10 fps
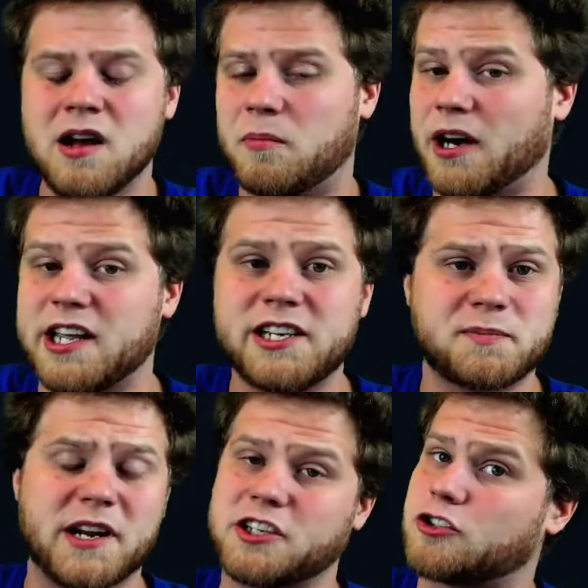But he's
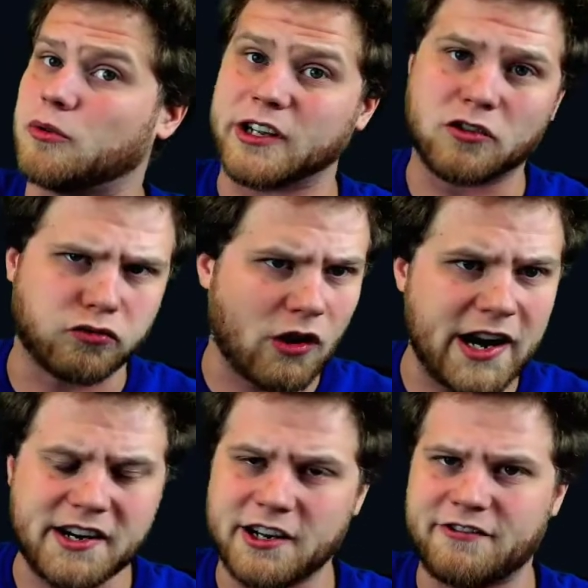been just doing
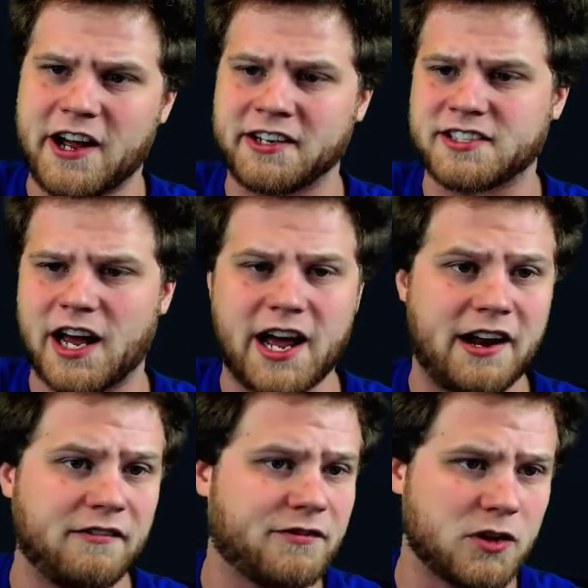great in events,
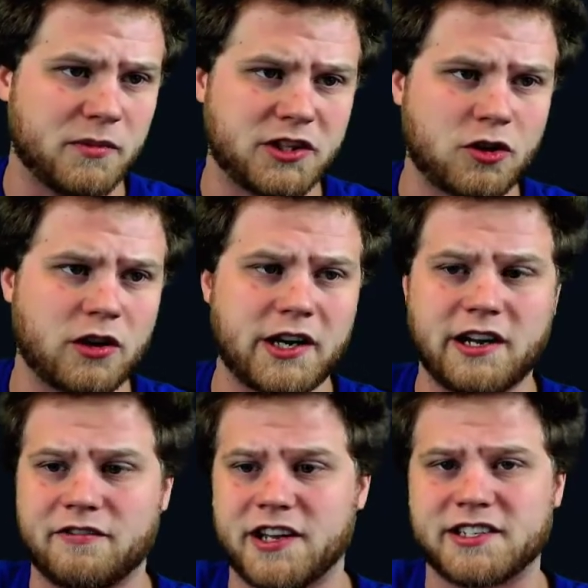and for the majority
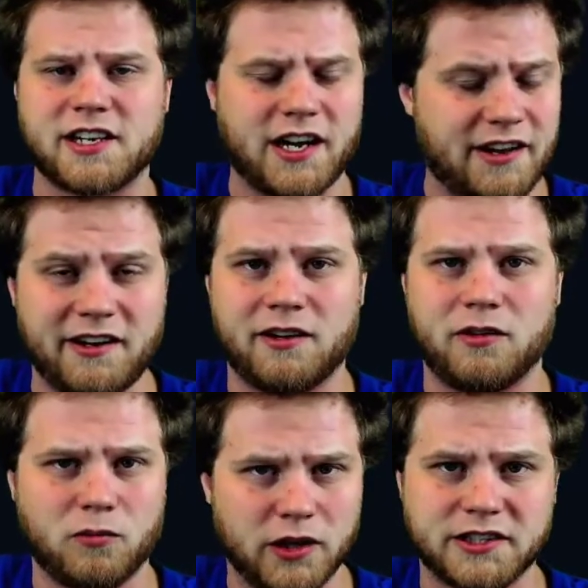of this, I
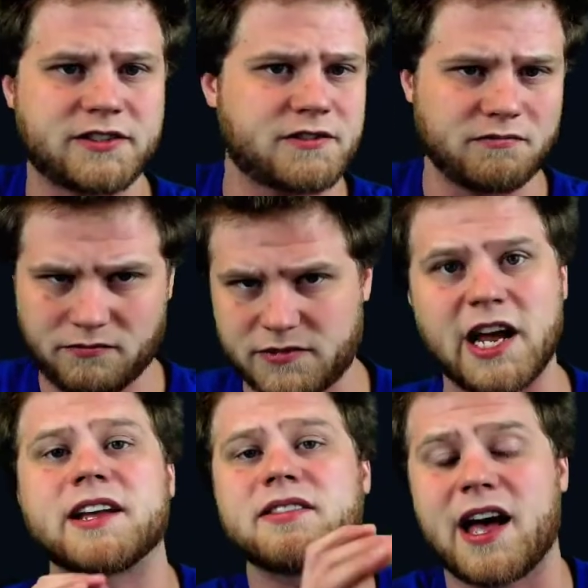was
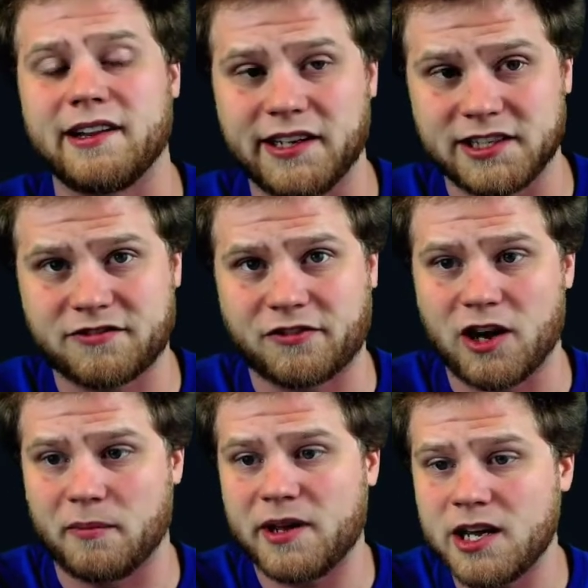taking that list
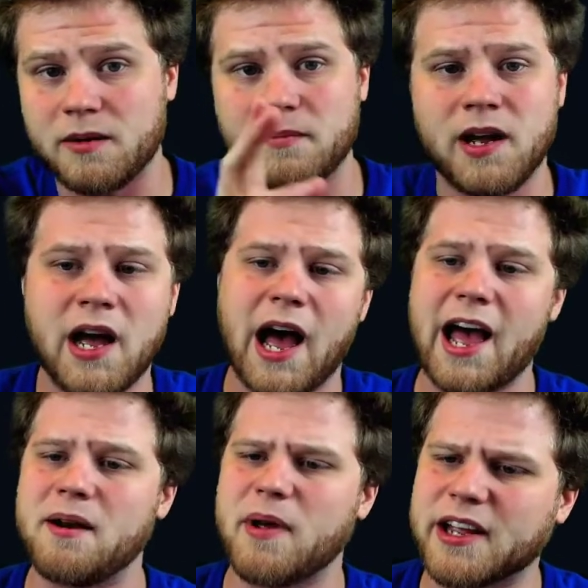from him
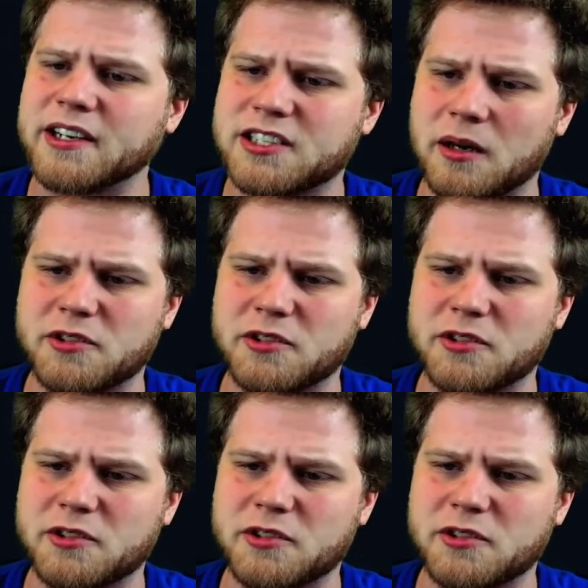and making some